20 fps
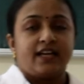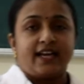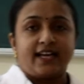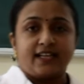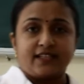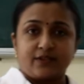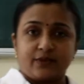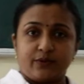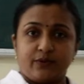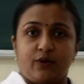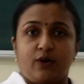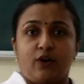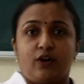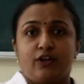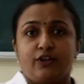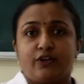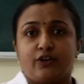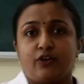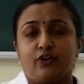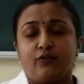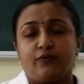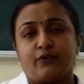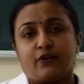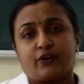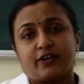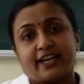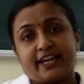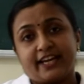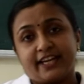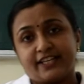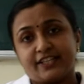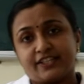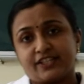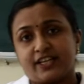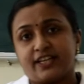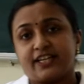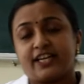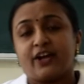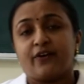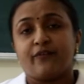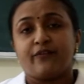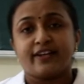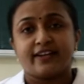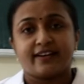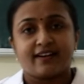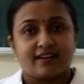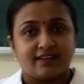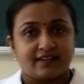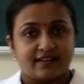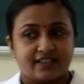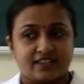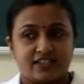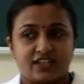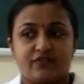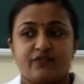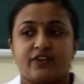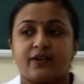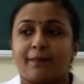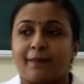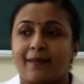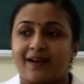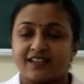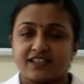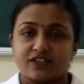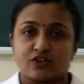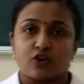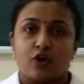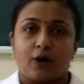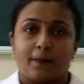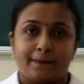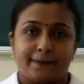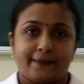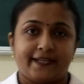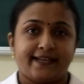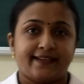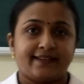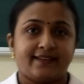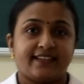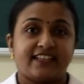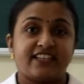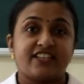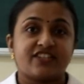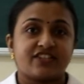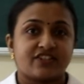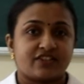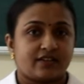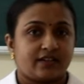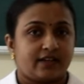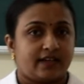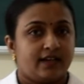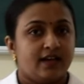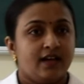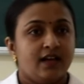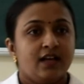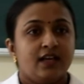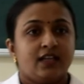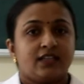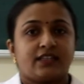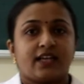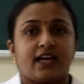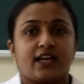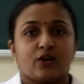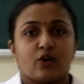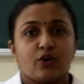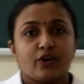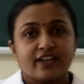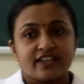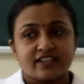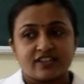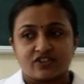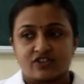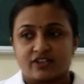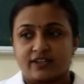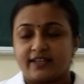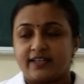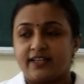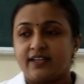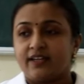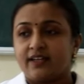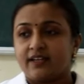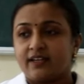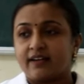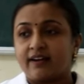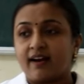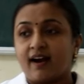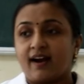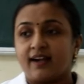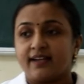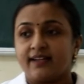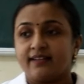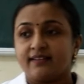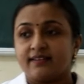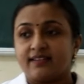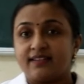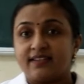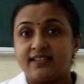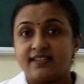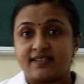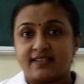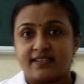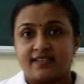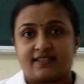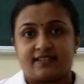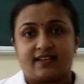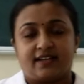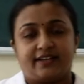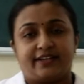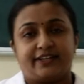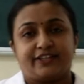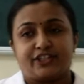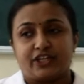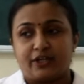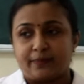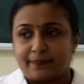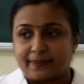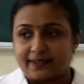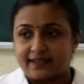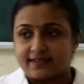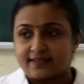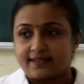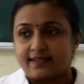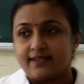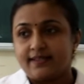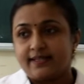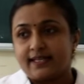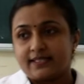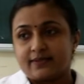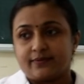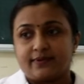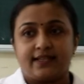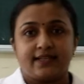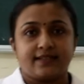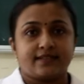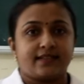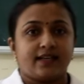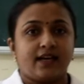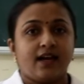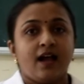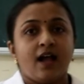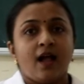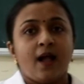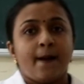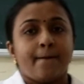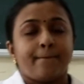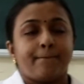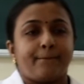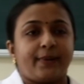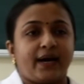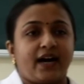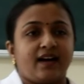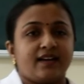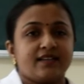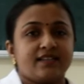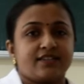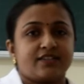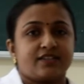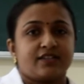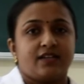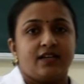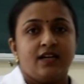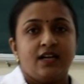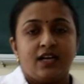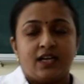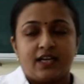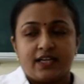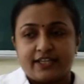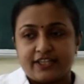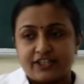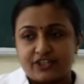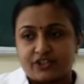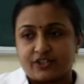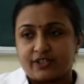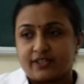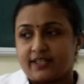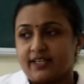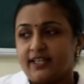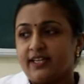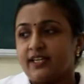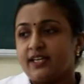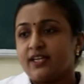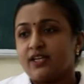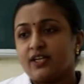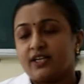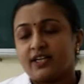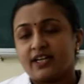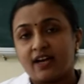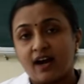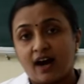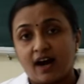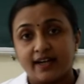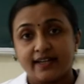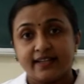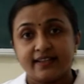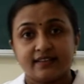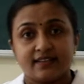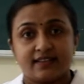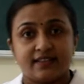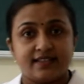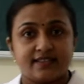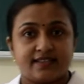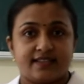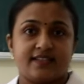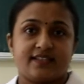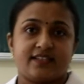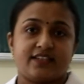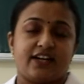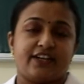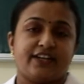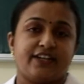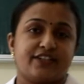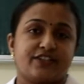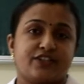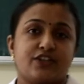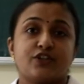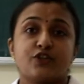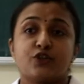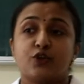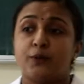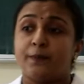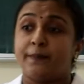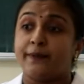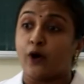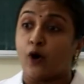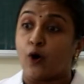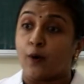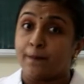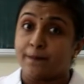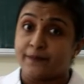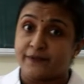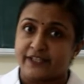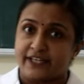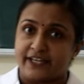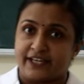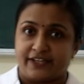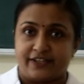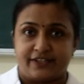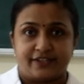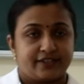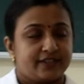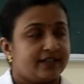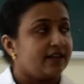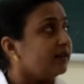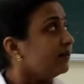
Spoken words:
As you all know, for each and every condition we must obtain the history, thorough history regarding the disease condition, present as well as the past history regarding the disease condition should be obtained.